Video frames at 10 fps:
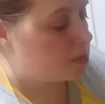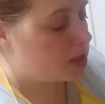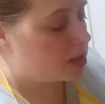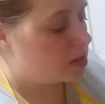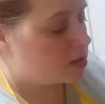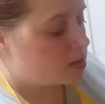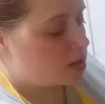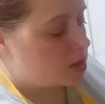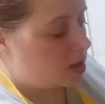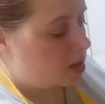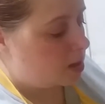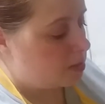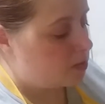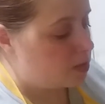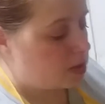because
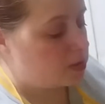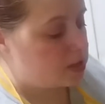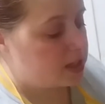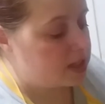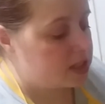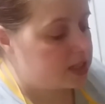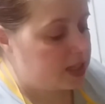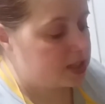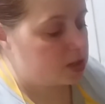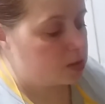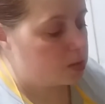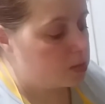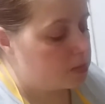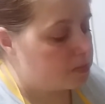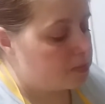if you don't let it
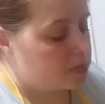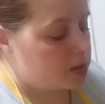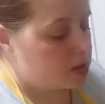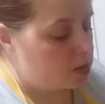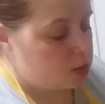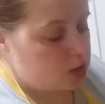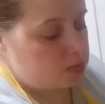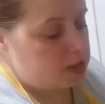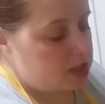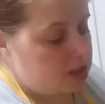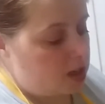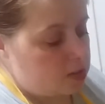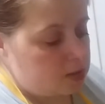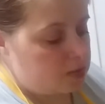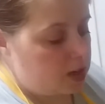settle, you'll just be
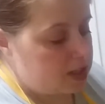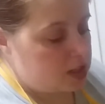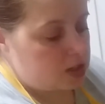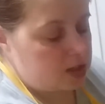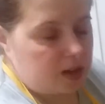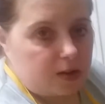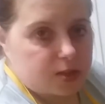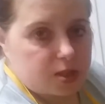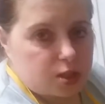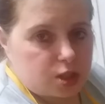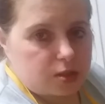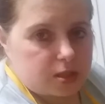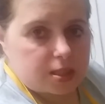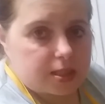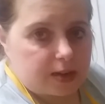stuck with like the last of the
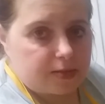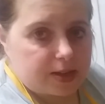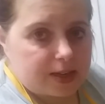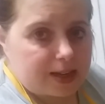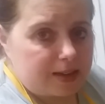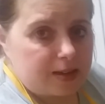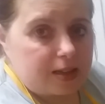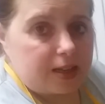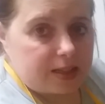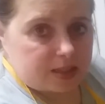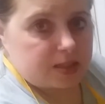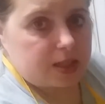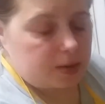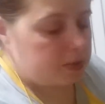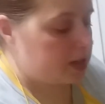juices that are in there. It
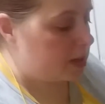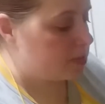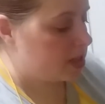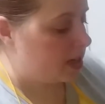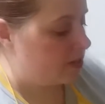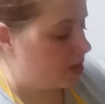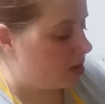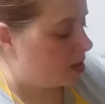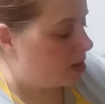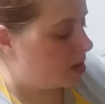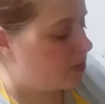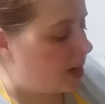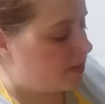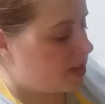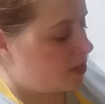doesn't help it come together. If you
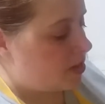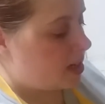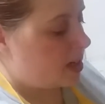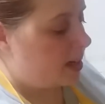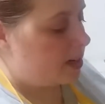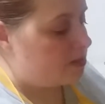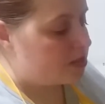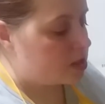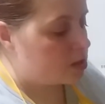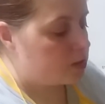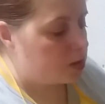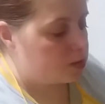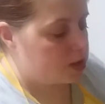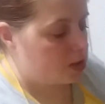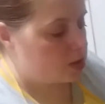have anything left of your
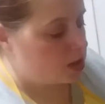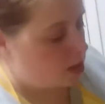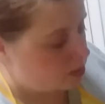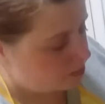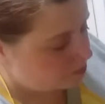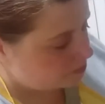risotto,